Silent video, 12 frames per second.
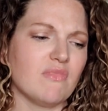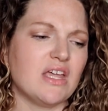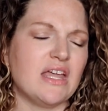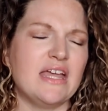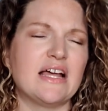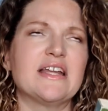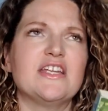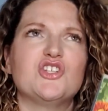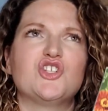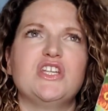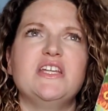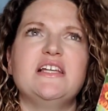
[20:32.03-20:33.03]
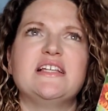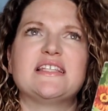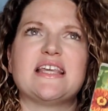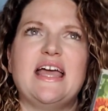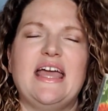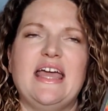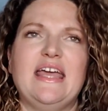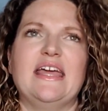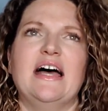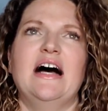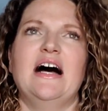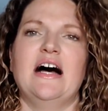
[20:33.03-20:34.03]
And she is a,
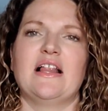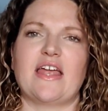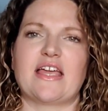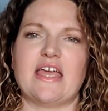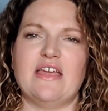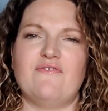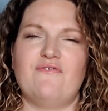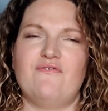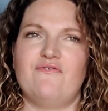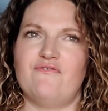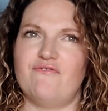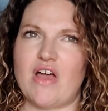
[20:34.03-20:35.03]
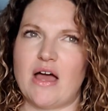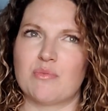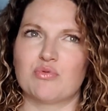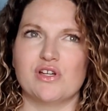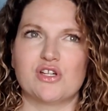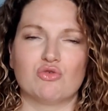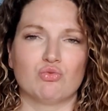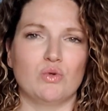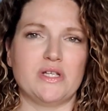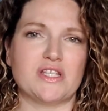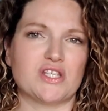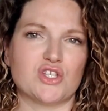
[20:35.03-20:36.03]
like a fabric
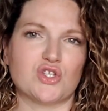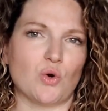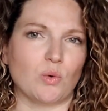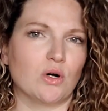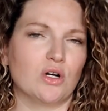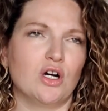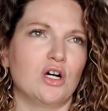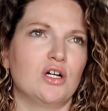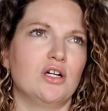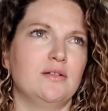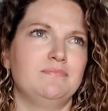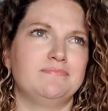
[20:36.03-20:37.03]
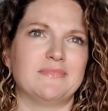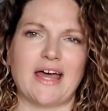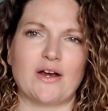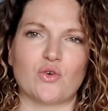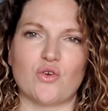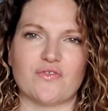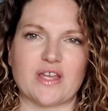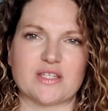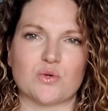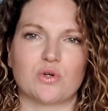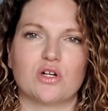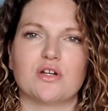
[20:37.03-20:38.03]
restorer. I don't know if that's
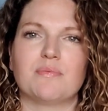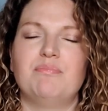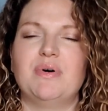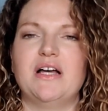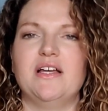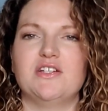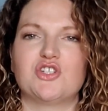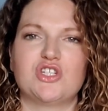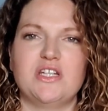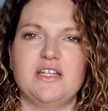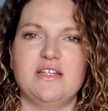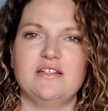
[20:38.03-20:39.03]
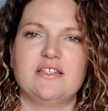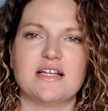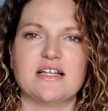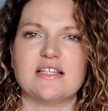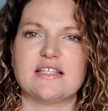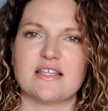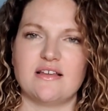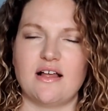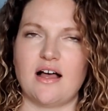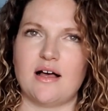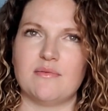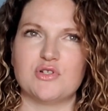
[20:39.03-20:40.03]
a word, but she does,
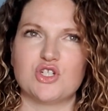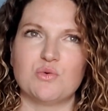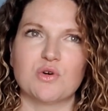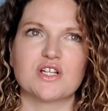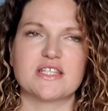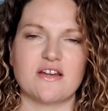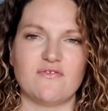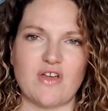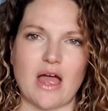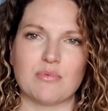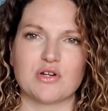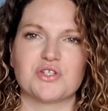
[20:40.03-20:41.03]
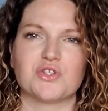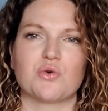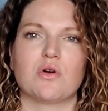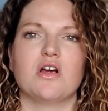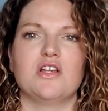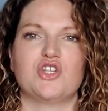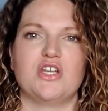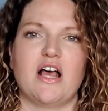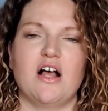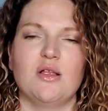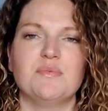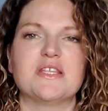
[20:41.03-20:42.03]
um, she works in a fabric store and she
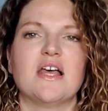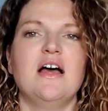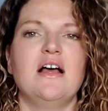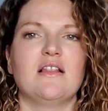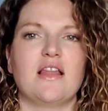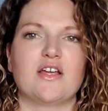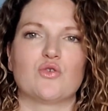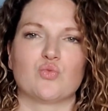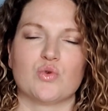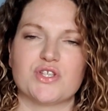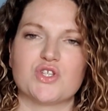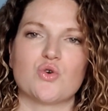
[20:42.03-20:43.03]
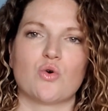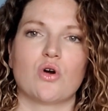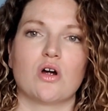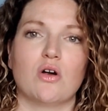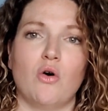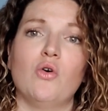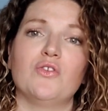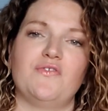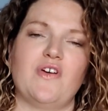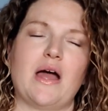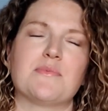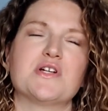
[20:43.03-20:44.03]
helps like restore old
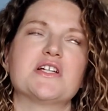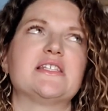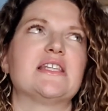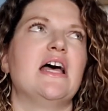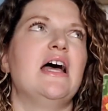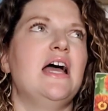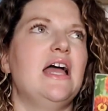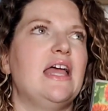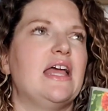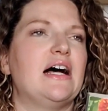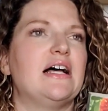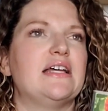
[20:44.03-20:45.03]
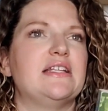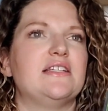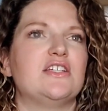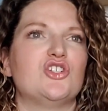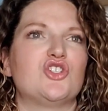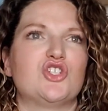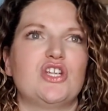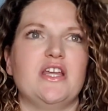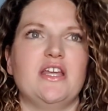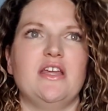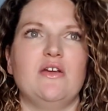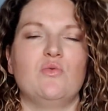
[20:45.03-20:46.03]
fabrics. And
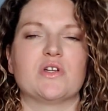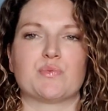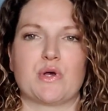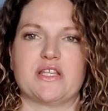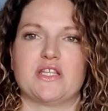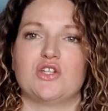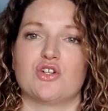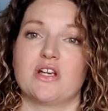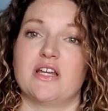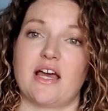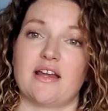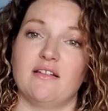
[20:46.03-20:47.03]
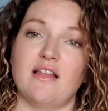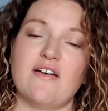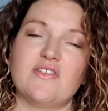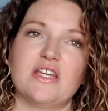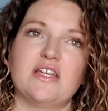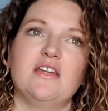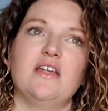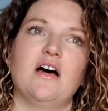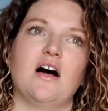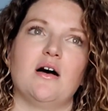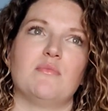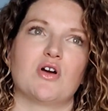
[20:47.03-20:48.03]
she was present during nine eleven.
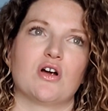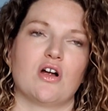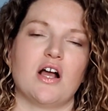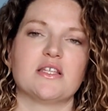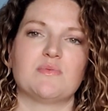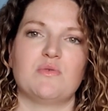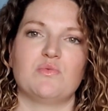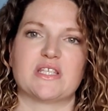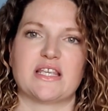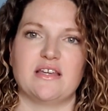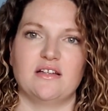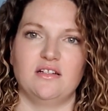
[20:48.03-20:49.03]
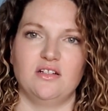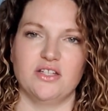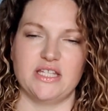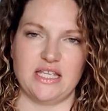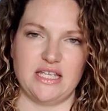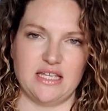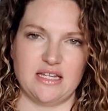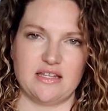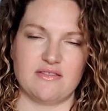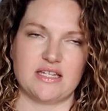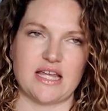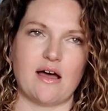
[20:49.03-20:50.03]
Um, her husband was killed in
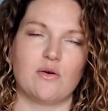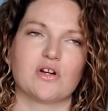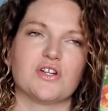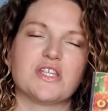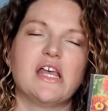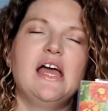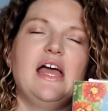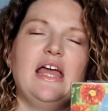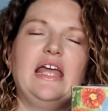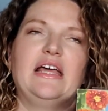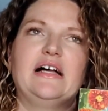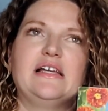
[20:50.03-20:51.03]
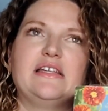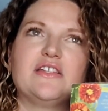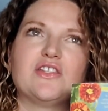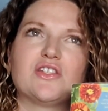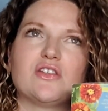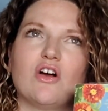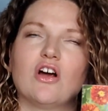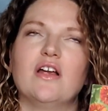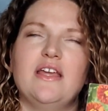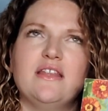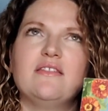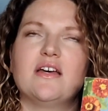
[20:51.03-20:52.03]
the towers and or
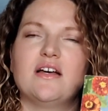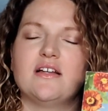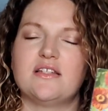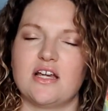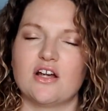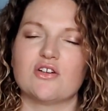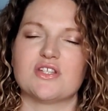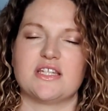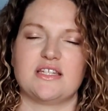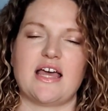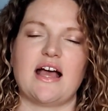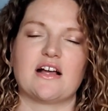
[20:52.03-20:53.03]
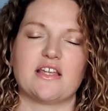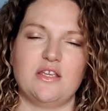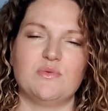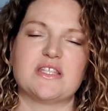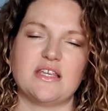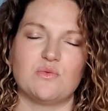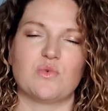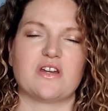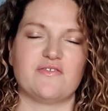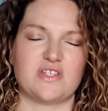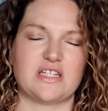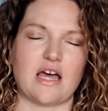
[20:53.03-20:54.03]
in the terrorist attack. He was in one
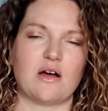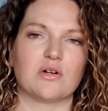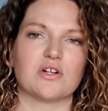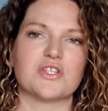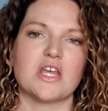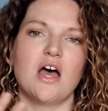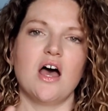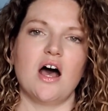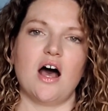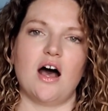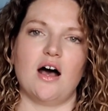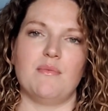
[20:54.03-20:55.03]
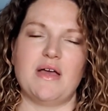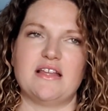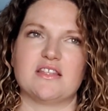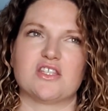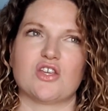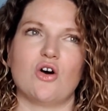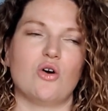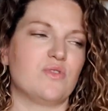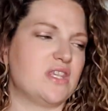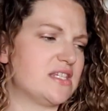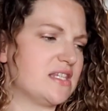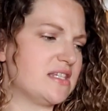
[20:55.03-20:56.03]
of the towers. Um, and so
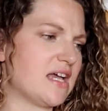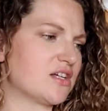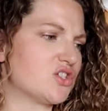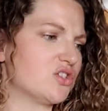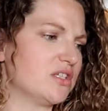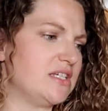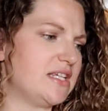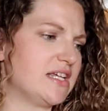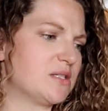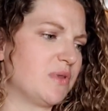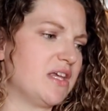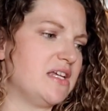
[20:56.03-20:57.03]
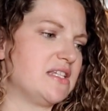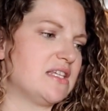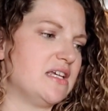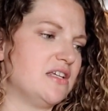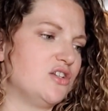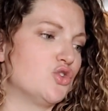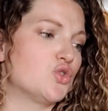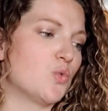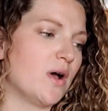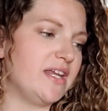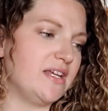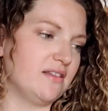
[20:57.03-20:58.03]
this is actually takes place in
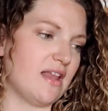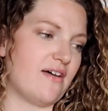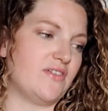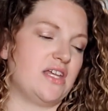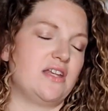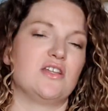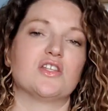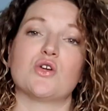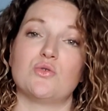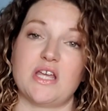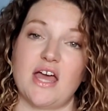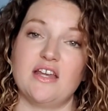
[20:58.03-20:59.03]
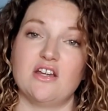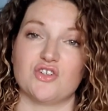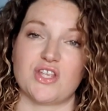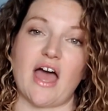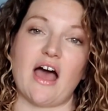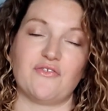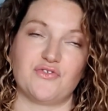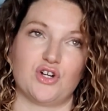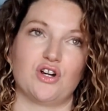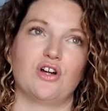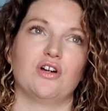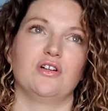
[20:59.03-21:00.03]
twenty eleven. So ten years
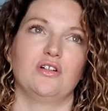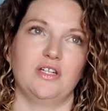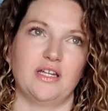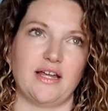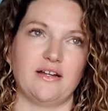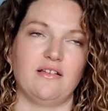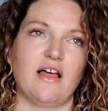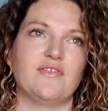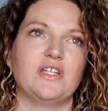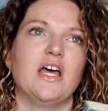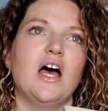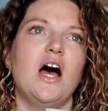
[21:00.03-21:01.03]
after nine eleven.